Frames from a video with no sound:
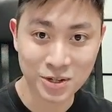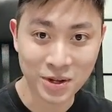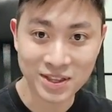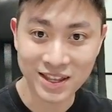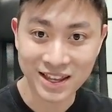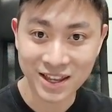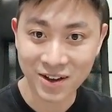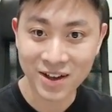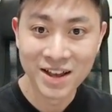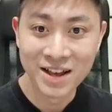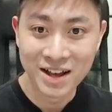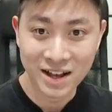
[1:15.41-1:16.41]
not thinking
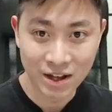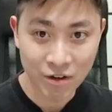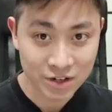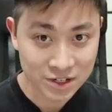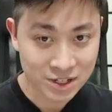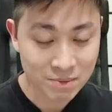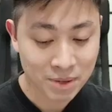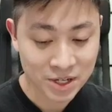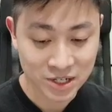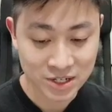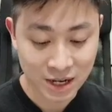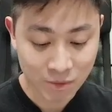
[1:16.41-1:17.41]
on the same page
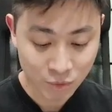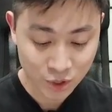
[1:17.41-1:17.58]
as them.